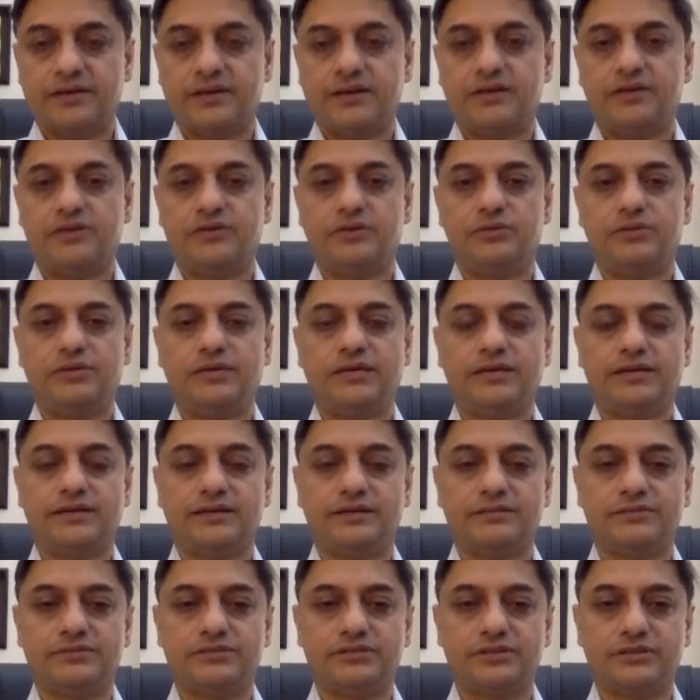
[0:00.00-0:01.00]
We had
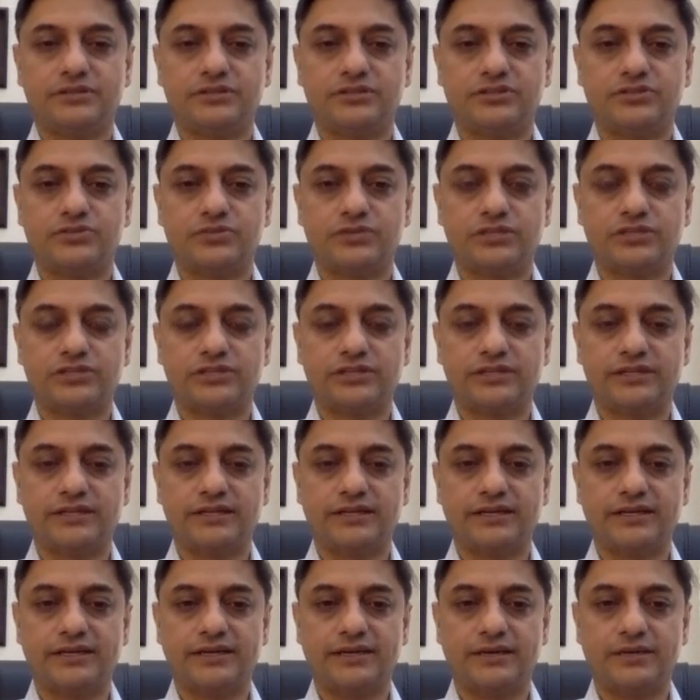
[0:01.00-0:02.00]
an absurd situation in
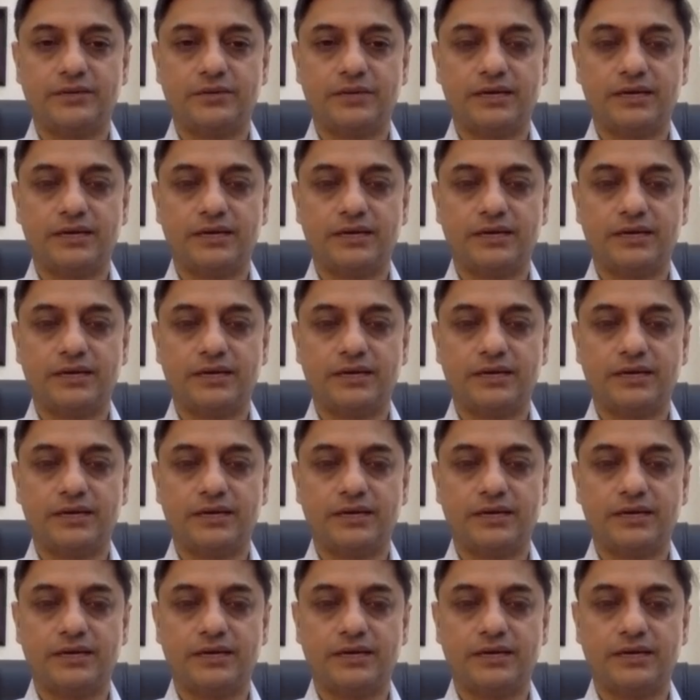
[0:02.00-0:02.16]
India